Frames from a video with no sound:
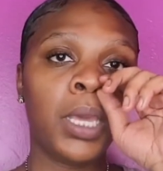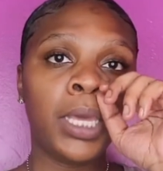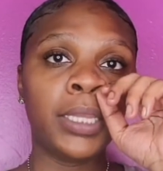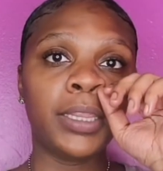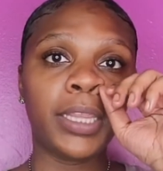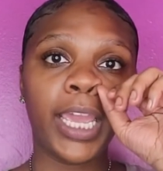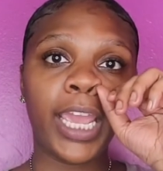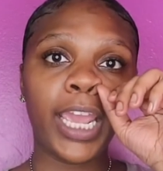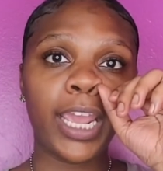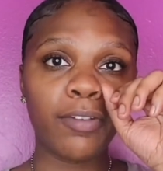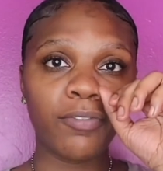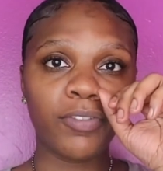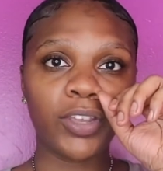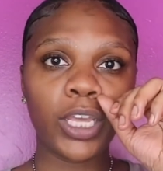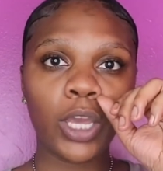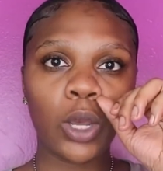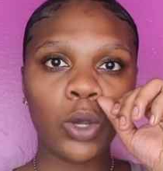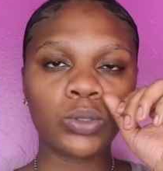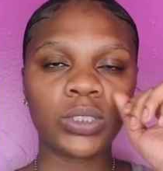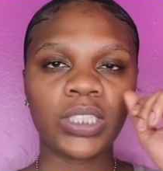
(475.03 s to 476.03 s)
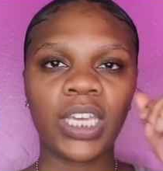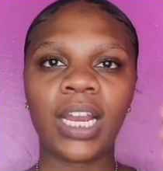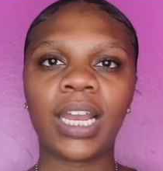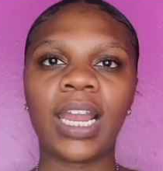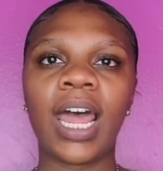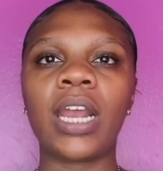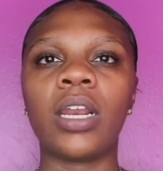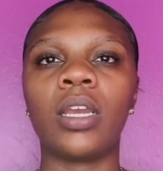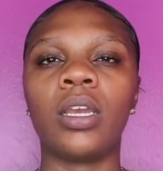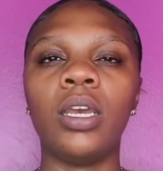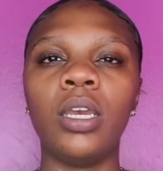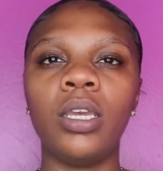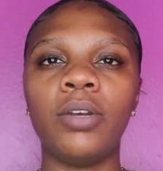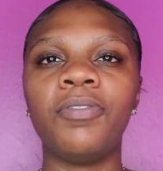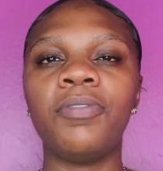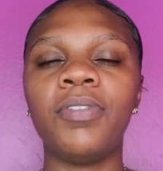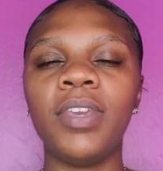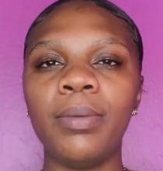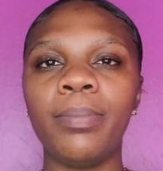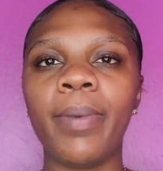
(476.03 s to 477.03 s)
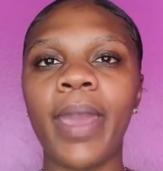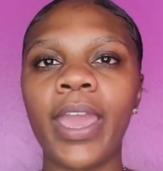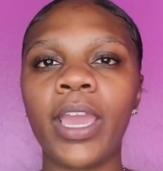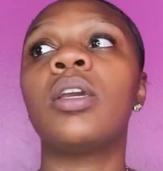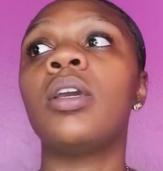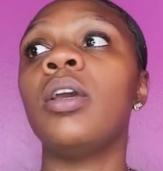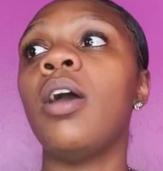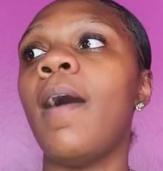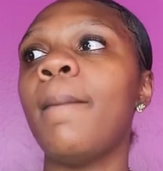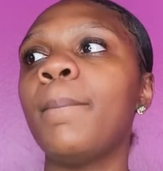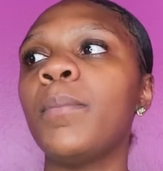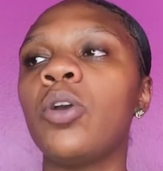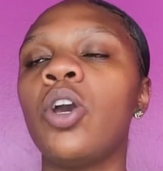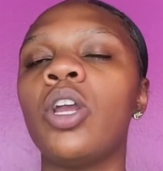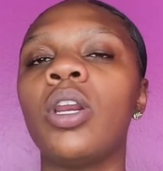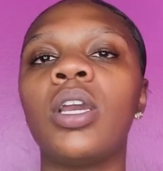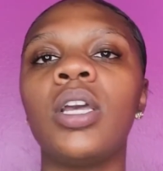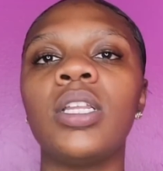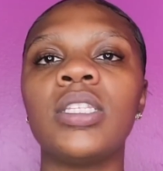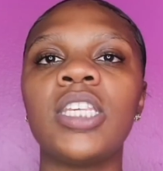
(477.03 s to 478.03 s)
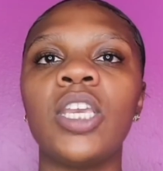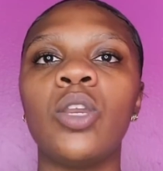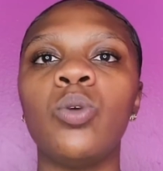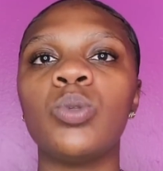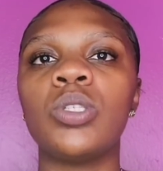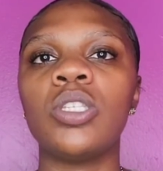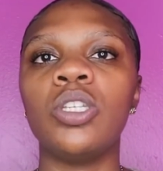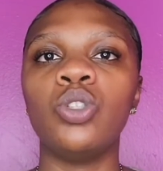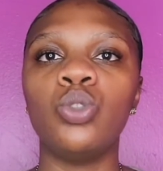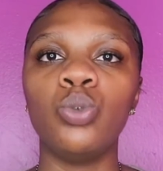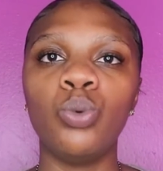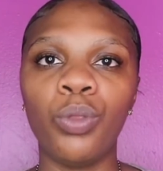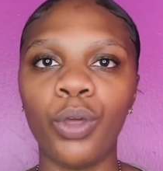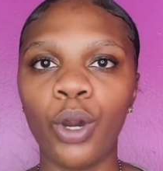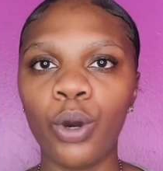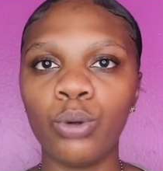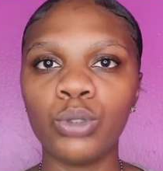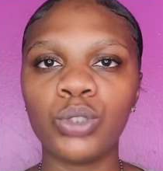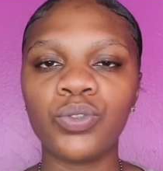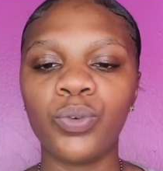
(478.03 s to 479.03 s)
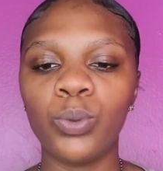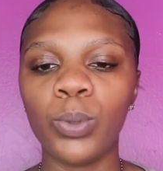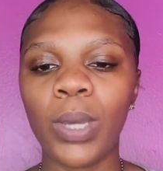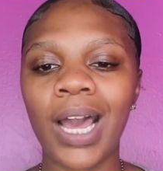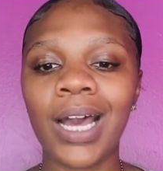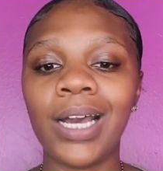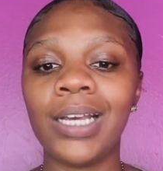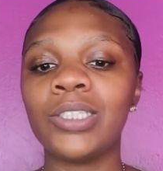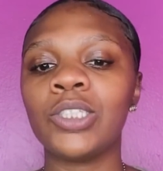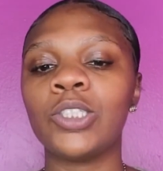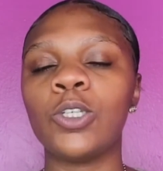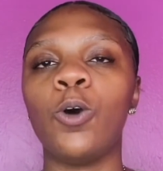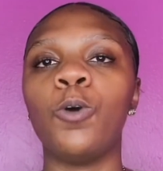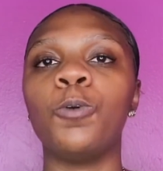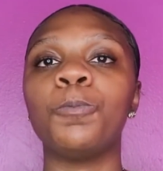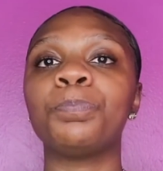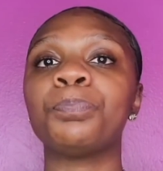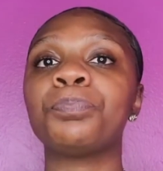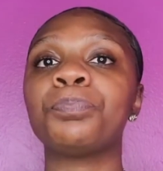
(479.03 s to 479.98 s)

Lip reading: the hair videos get a lot of good feedback. I'm gonna continue to do those for you guys. So